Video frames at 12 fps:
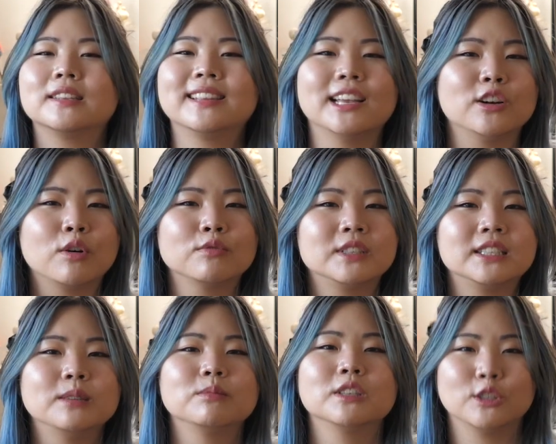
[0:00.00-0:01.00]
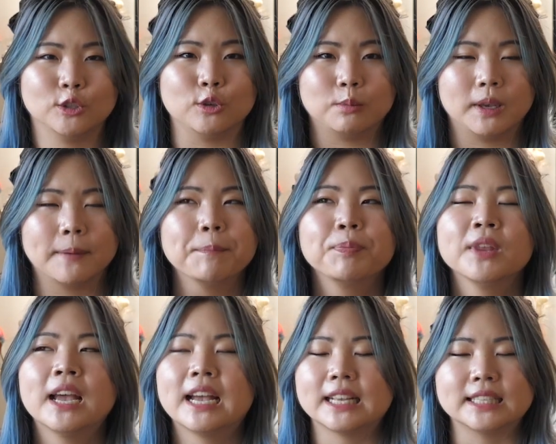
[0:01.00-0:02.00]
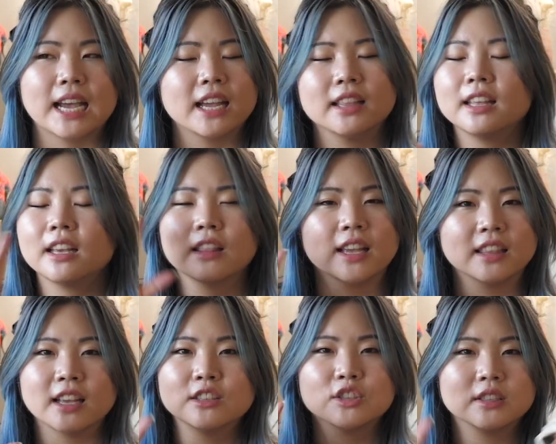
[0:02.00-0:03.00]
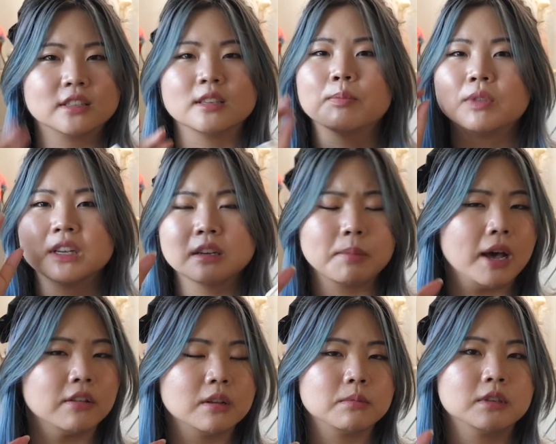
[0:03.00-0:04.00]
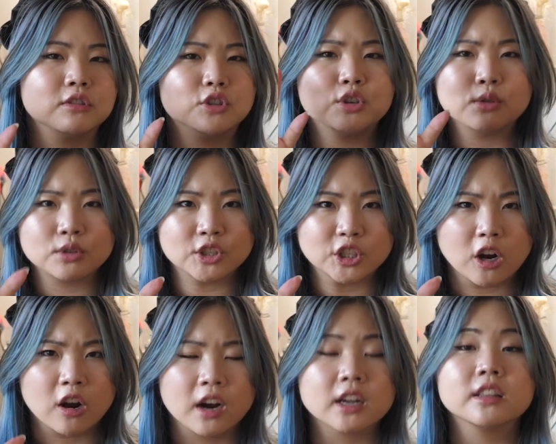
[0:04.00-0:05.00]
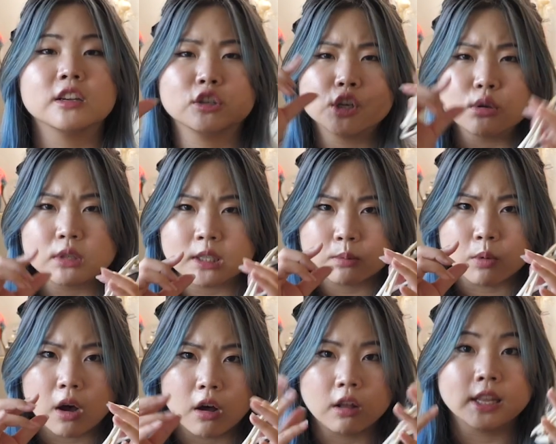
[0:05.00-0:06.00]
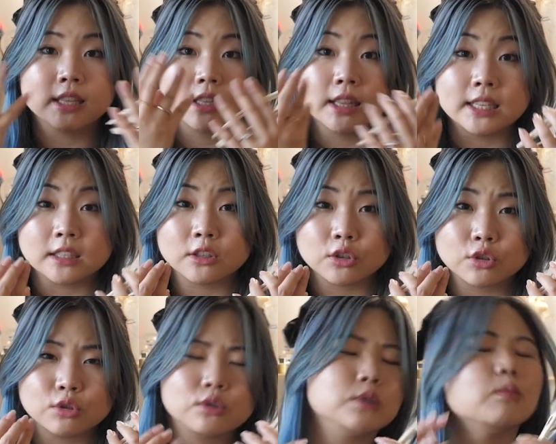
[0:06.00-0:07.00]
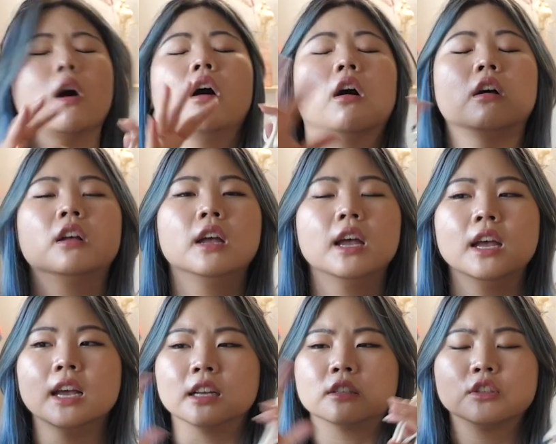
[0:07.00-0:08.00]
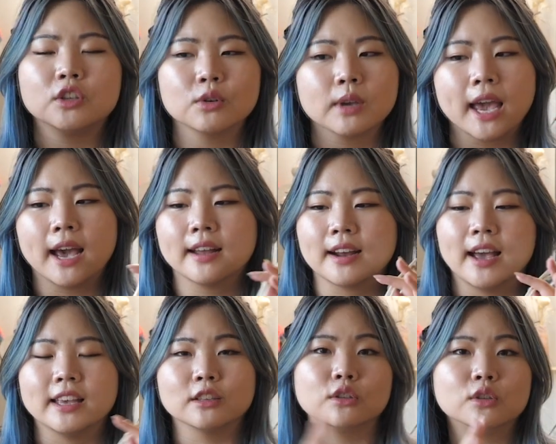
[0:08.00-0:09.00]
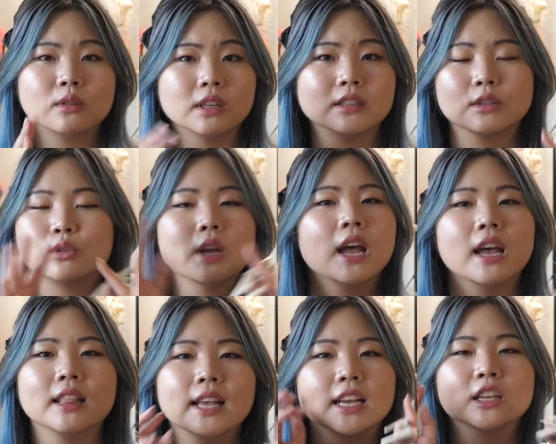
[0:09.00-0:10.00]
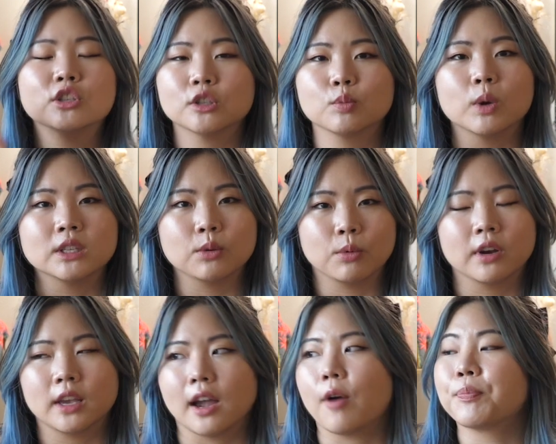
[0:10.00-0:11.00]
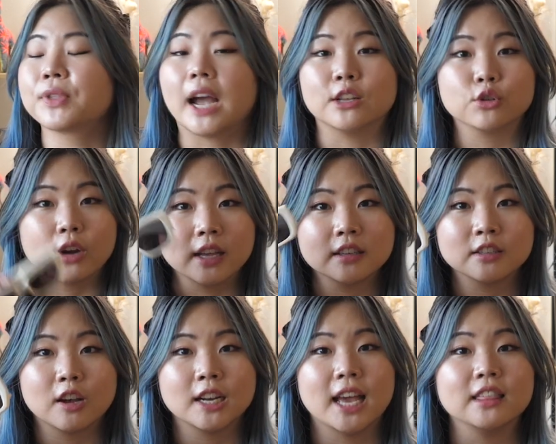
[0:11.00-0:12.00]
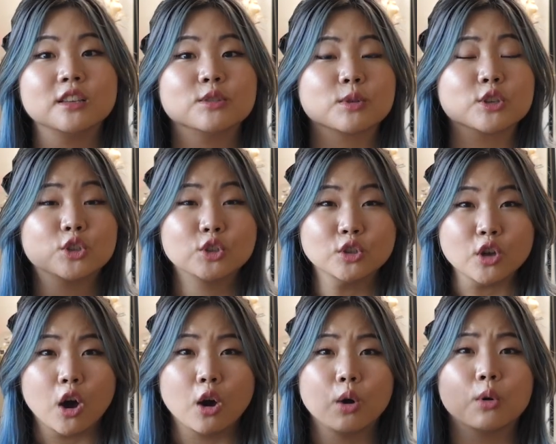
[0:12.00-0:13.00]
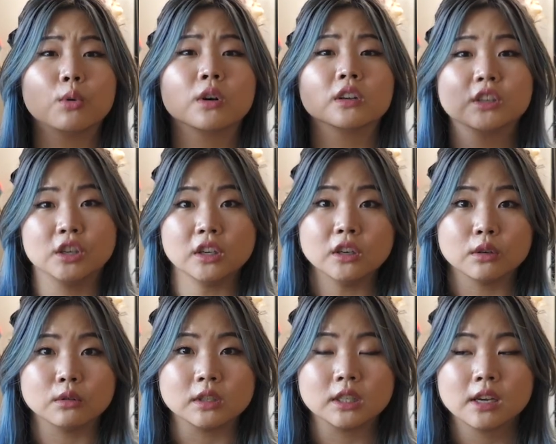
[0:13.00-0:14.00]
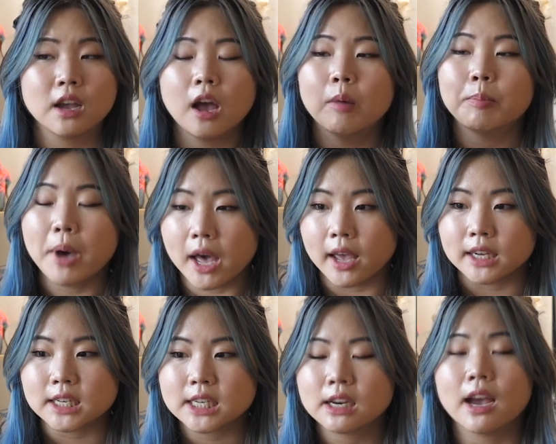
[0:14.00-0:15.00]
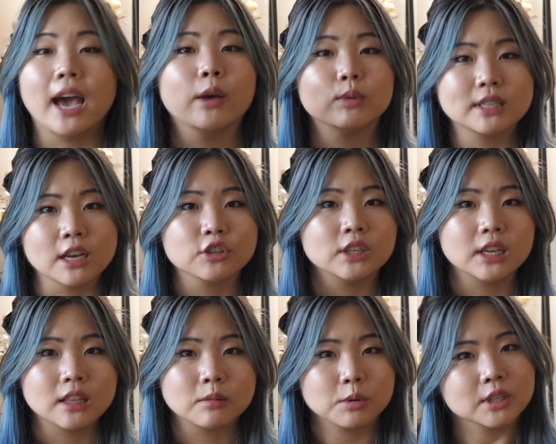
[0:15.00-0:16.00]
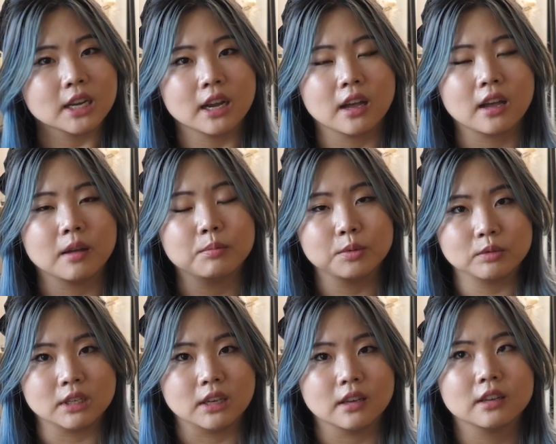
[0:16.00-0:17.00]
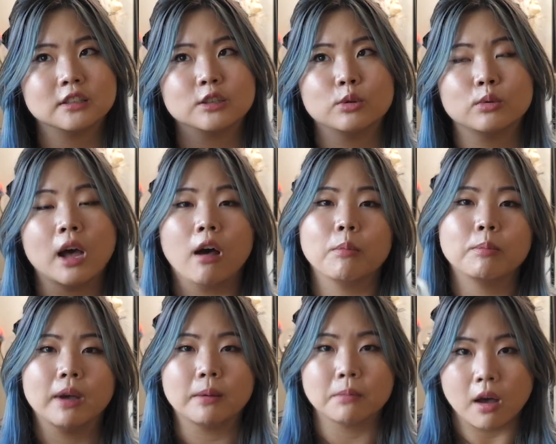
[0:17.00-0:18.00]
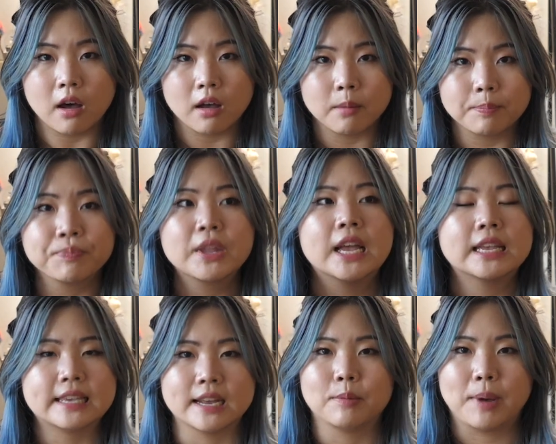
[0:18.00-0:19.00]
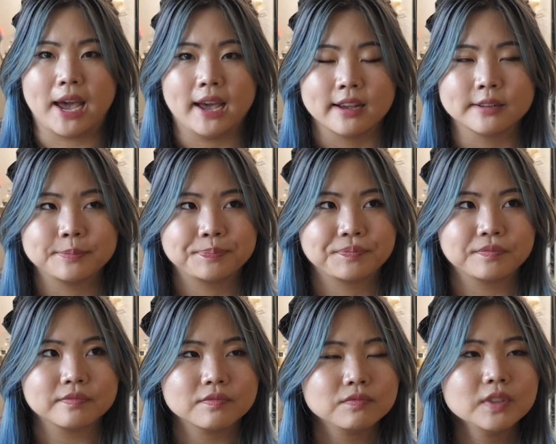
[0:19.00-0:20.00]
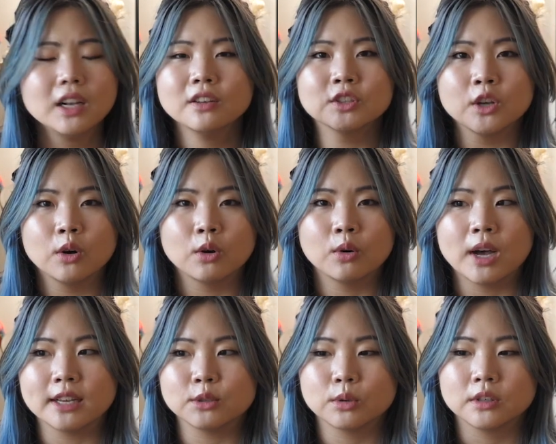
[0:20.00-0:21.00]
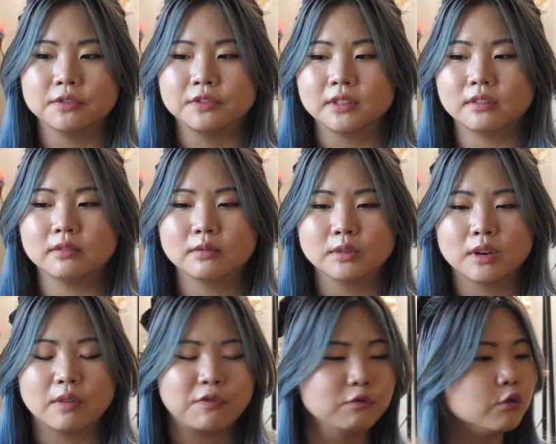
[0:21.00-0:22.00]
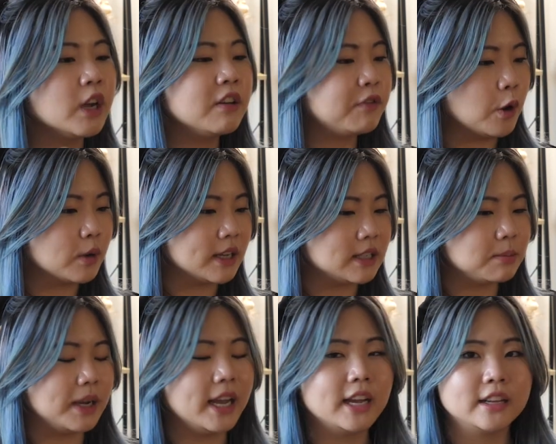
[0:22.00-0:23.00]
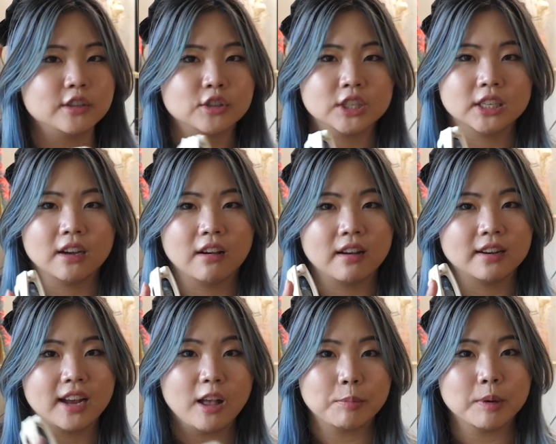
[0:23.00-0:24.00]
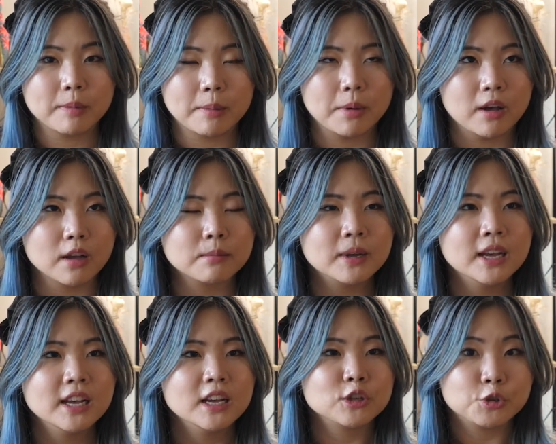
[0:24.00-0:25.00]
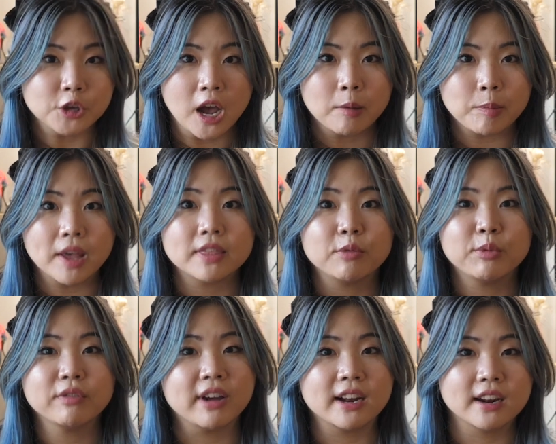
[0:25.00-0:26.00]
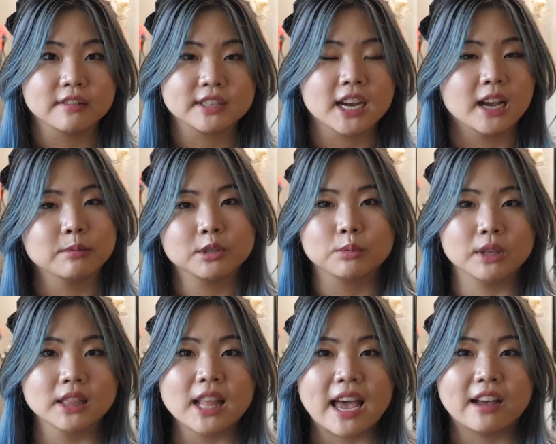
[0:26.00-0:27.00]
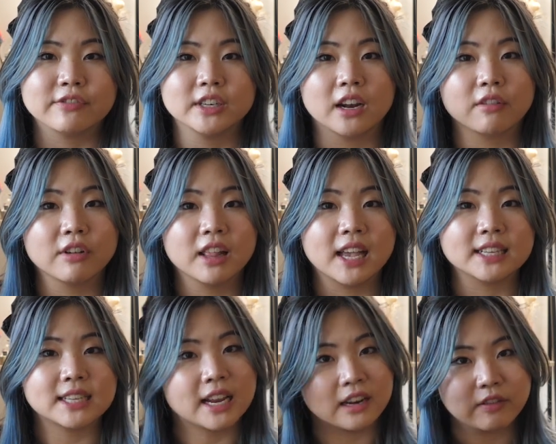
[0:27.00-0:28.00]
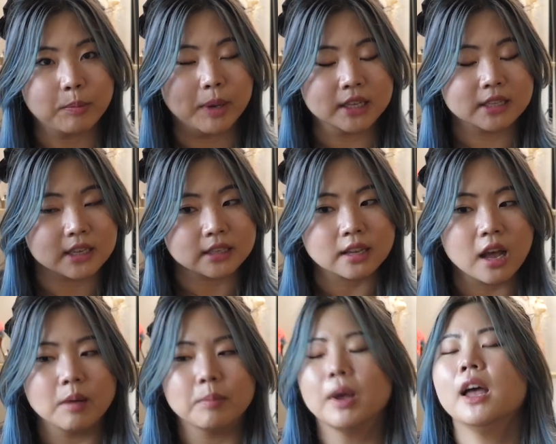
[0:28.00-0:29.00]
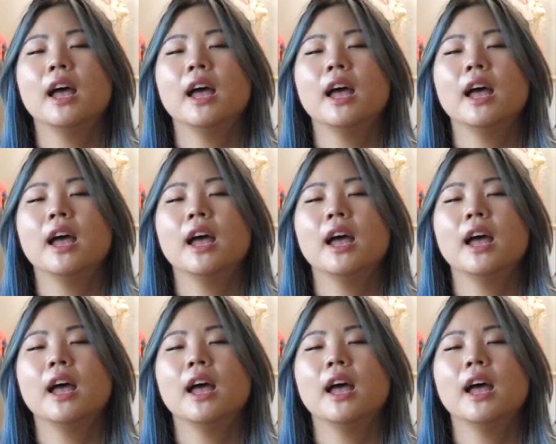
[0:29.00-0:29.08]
They don't seem to suit me. It's like they just, something about them is too stark. They're too small, like the lenses are too small. It's too cat eye, it's too this, it's too, like it just wasn't working out. I tried these on and these were so cute. But I was actually in the Bottega boutique to help my mom get a bag. So I sort of refocused my energy on helping my mom shop, and then we ran out of time, so we left, and I realized I never picked these up.